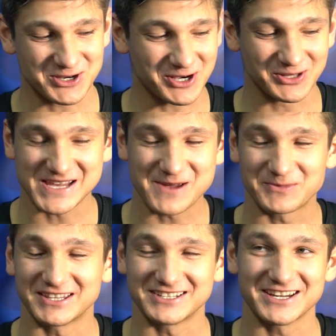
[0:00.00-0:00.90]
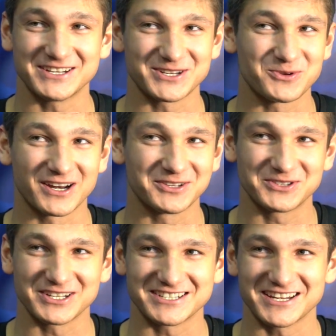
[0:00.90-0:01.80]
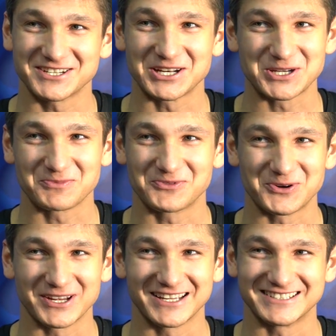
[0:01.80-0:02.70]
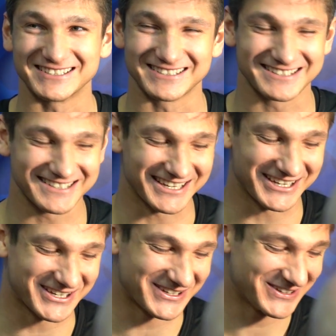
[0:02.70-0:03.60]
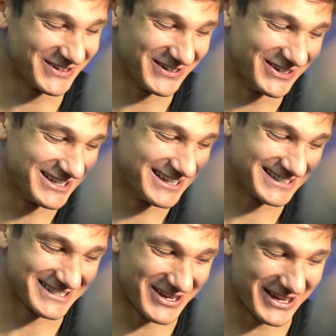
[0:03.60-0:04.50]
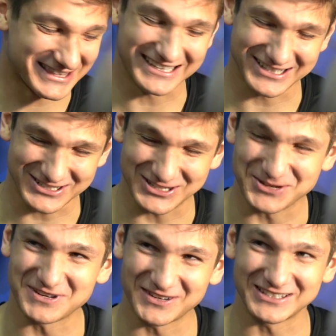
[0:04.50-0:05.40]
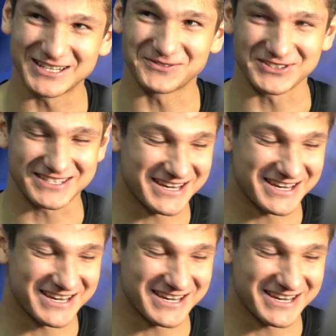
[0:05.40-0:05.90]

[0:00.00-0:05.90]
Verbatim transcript: all the time about the JJ one. I don't think JJ jumps 40 inches. So I think there's a little bit of a difference